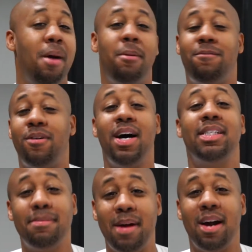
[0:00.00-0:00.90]
but for
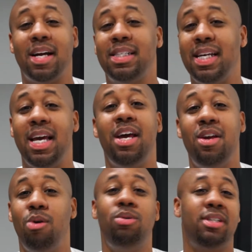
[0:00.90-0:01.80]
us Americans, the
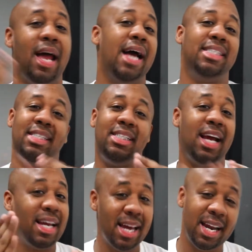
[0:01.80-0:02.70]
EU /
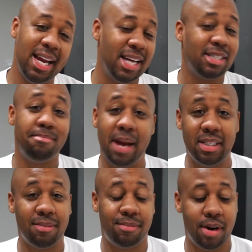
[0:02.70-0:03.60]
Schengen is
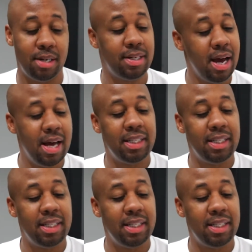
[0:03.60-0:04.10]
amazing for us.